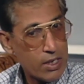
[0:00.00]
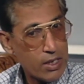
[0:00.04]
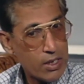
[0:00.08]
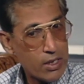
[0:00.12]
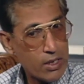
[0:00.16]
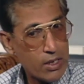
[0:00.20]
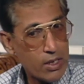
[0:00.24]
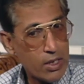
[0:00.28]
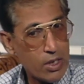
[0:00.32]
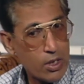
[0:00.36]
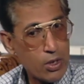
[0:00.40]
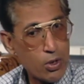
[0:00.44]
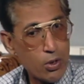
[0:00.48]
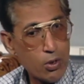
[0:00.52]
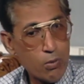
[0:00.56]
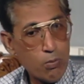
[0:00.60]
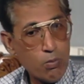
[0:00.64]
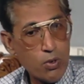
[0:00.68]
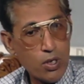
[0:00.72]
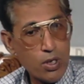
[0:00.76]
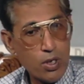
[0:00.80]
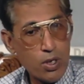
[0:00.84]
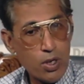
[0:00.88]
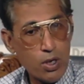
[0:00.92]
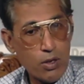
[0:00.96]
they should
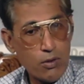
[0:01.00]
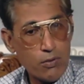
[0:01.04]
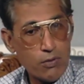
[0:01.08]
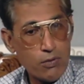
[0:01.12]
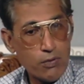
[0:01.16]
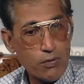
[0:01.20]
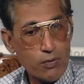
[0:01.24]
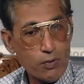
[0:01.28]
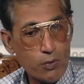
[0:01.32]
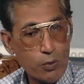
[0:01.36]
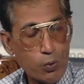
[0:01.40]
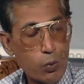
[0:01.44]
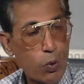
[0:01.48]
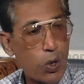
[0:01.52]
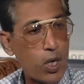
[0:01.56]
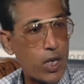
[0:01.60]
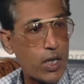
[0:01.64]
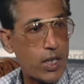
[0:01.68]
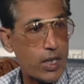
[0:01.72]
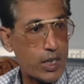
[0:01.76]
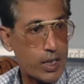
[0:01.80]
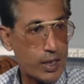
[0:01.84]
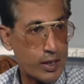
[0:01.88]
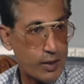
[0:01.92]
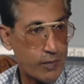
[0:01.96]
be of
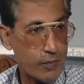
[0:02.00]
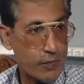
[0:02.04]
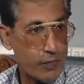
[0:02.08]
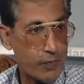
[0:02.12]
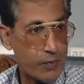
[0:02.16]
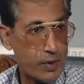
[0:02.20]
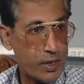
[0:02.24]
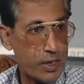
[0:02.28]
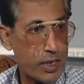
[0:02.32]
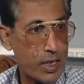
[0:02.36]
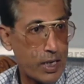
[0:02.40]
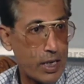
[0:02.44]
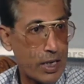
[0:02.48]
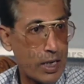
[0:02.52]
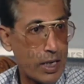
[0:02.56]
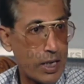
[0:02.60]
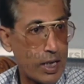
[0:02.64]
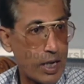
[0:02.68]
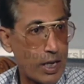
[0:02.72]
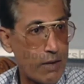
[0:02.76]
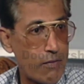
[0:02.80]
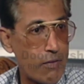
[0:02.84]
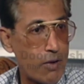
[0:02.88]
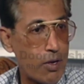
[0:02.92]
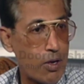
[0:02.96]
quality. Their
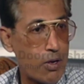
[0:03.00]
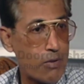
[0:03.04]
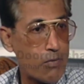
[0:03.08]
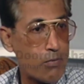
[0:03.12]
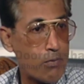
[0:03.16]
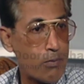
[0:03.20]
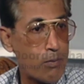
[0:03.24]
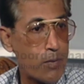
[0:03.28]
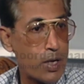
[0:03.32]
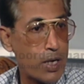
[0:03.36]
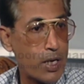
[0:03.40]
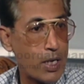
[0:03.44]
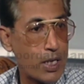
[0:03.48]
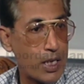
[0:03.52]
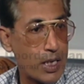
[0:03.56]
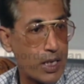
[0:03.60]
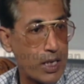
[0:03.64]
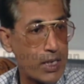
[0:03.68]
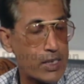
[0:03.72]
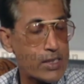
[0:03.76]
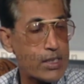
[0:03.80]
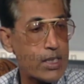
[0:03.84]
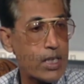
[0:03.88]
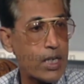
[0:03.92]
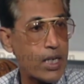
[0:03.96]
level of
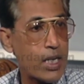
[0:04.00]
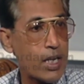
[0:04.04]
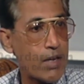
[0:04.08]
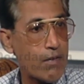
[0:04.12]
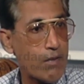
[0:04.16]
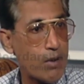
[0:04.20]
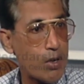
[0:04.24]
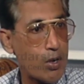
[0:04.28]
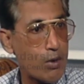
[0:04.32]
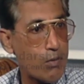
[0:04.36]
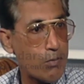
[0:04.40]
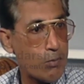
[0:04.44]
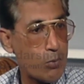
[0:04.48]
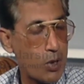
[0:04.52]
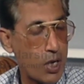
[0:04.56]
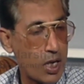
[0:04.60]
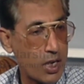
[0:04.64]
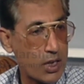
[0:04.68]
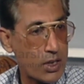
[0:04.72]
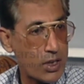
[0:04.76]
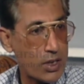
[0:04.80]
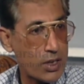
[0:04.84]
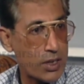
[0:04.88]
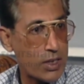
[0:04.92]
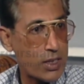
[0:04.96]
maintenance, their level of
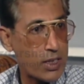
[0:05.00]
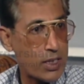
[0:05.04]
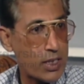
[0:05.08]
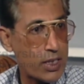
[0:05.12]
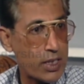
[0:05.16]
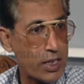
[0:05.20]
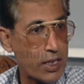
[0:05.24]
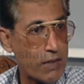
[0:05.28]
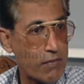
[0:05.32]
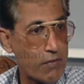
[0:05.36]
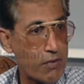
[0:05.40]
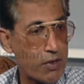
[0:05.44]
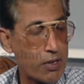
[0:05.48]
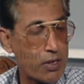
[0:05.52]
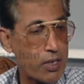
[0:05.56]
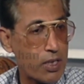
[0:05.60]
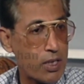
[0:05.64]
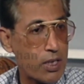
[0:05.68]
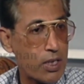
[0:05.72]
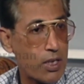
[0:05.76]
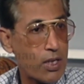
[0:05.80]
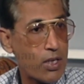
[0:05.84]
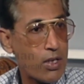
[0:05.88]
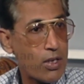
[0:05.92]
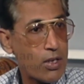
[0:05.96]
production, their
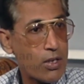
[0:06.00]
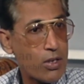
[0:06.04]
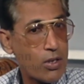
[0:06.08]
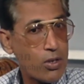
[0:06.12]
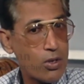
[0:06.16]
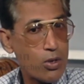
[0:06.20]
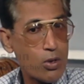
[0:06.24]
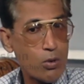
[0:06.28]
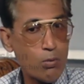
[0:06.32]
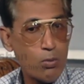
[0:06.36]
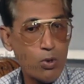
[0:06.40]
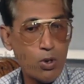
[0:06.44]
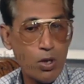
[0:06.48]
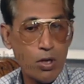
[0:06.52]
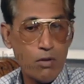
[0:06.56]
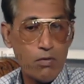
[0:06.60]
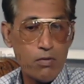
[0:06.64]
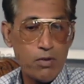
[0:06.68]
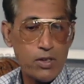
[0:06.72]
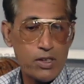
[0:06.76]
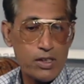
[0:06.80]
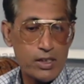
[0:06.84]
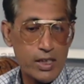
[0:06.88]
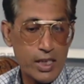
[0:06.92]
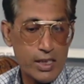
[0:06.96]
everything should be
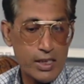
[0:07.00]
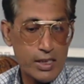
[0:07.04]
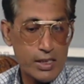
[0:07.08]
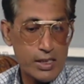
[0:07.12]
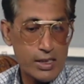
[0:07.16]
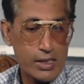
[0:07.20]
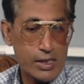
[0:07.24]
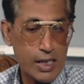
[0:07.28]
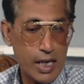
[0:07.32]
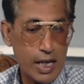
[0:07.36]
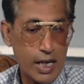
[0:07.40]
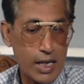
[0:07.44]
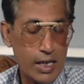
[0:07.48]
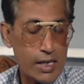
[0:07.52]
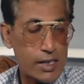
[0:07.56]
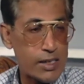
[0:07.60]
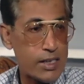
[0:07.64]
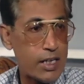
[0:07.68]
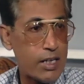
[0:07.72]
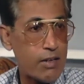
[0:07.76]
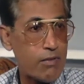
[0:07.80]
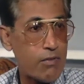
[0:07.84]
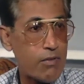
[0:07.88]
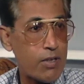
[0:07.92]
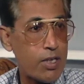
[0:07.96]
of such a standard
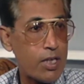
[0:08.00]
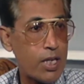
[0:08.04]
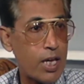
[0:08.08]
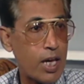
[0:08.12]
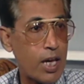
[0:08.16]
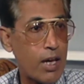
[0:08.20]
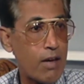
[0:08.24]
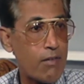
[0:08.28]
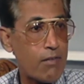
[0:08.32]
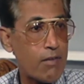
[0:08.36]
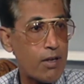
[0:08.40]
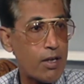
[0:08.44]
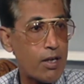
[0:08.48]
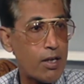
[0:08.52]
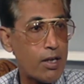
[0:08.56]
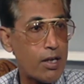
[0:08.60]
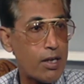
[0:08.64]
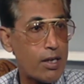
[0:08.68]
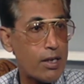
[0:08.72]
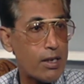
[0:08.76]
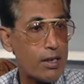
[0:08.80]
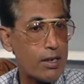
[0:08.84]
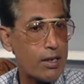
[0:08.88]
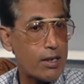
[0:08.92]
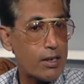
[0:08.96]
that we have,
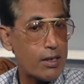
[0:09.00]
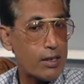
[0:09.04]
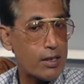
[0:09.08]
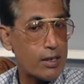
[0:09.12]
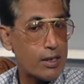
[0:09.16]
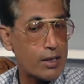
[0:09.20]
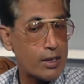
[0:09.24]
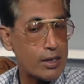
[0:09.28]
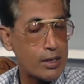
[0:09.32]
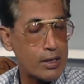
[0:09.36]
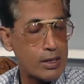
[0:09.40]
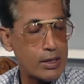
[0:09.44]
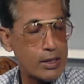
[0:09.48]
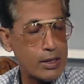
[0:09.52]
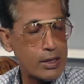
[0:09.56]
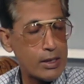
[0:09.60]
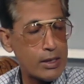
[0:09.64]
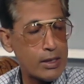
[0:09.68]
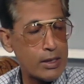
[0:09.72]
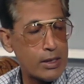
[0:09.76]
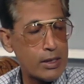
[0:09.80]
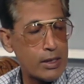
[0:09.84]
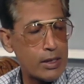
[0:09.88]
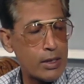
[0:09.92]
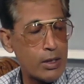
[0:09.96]

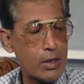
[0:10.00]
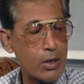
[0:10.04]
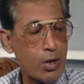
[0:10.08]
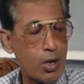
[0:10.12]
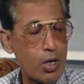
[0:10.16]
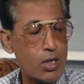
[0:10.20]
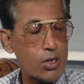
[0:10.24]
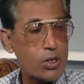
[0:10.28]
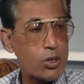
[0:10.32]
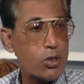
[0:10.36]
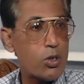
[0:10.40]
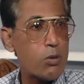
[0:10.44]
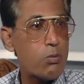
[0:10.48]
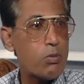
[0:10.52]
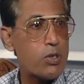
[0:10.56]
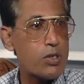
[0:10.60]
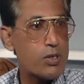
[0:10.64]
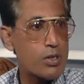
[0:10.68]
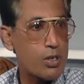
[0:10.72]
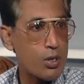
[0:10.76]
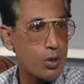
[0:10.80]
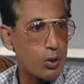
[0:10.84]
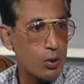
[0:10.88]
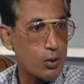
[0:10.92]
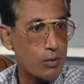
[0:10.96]
the loss should be
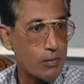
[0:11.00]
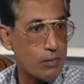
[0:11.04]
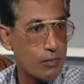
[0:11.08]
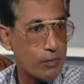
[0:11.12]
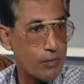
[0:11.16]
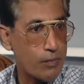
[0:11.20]
zero.